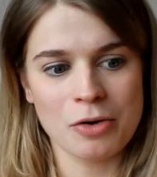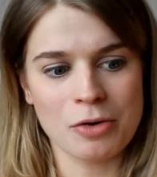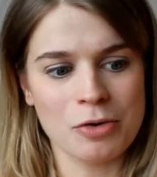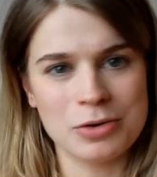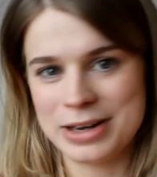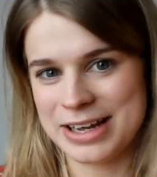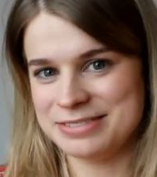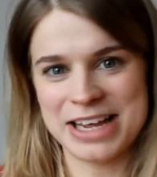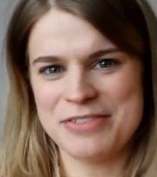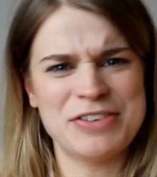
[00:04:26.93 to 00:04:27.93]
or
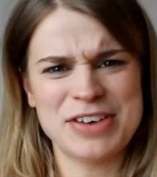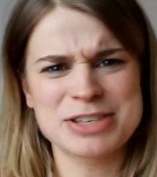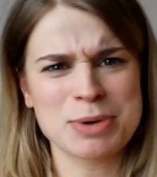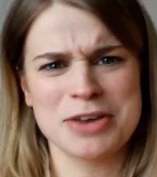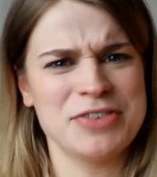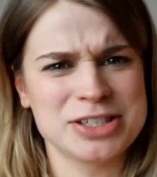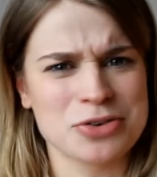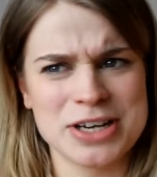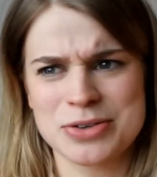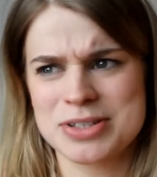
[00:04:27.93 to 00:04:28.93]
even if it is one of his
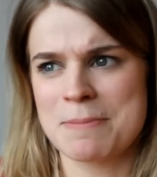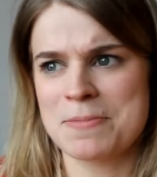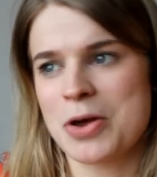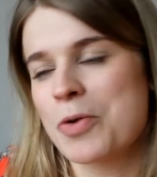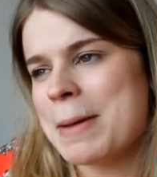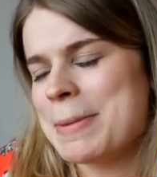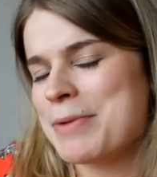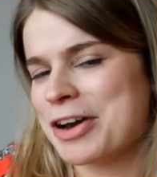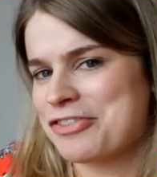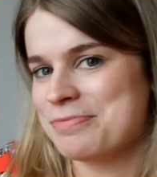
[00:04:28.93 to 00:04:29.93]
stories, or maybe
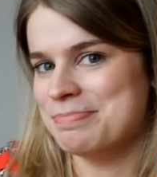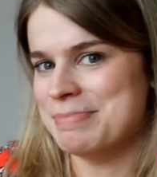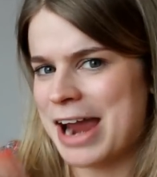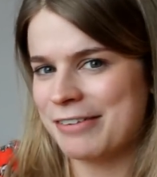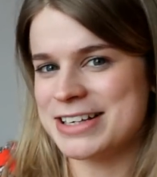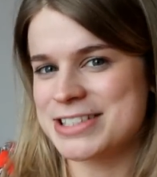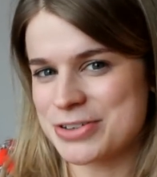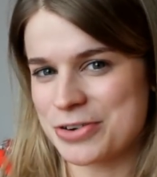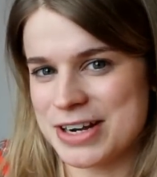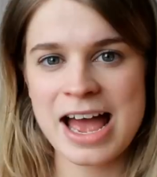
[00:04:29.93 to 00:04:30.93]
one of Mary's
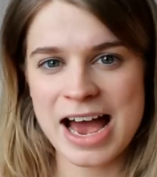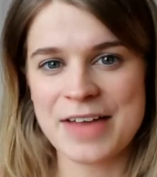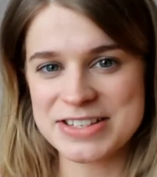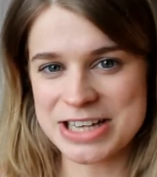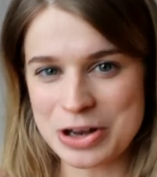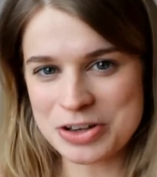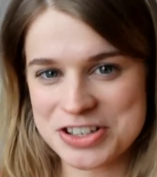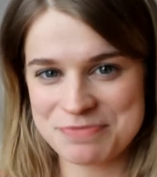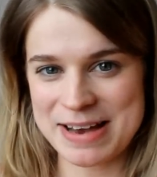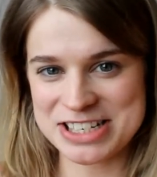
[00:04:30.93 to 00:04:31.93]
stories. And there's a lot
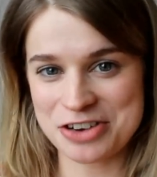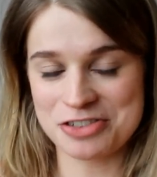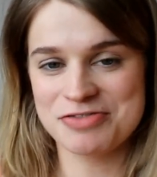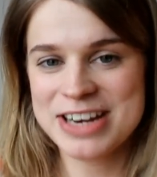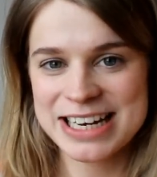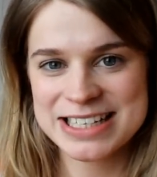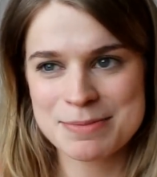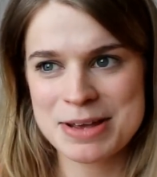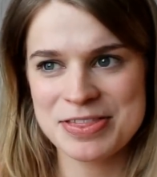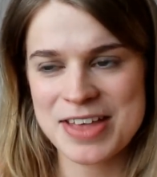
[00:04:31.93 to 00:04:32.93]
of magical
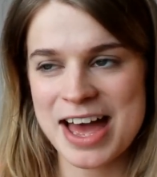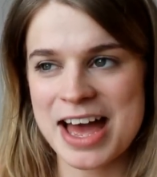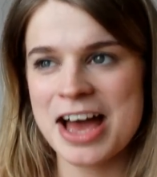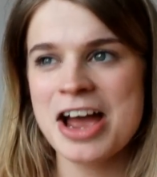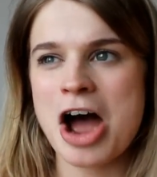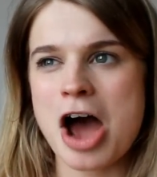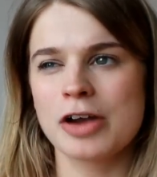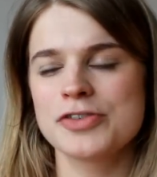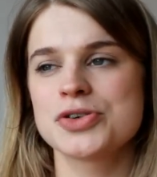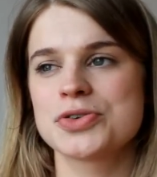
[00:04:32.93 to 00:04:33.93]
realism in there, a
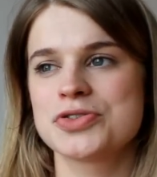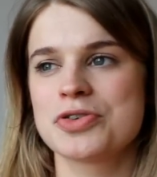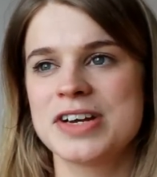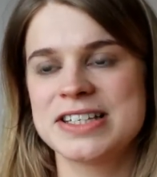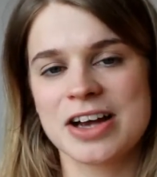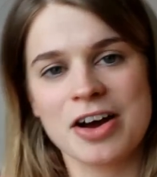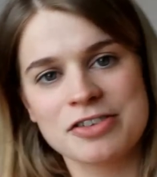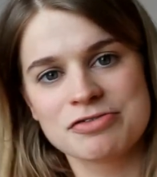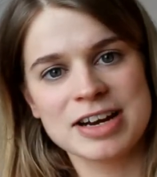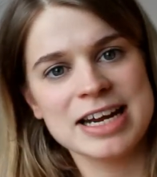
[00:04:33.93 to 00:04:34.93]
lot of short stories that kind
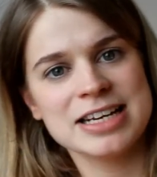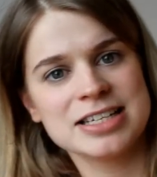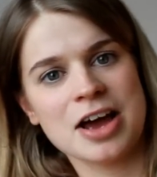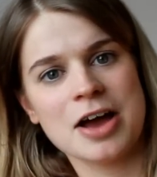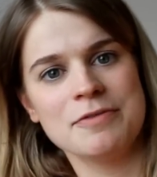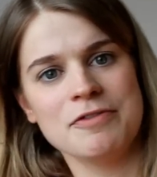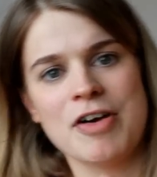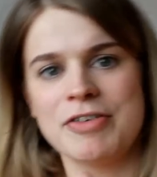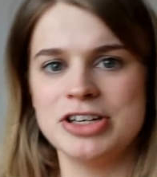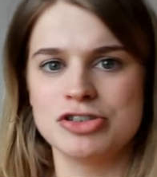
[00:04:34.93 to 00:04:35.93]
of read
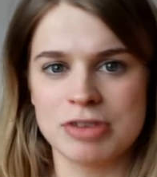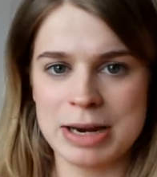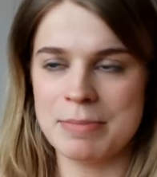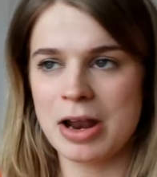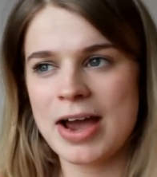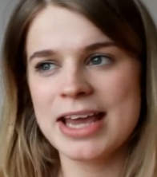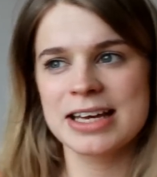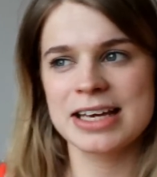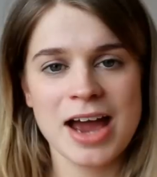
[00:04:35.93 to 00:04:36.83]
very dreamlike,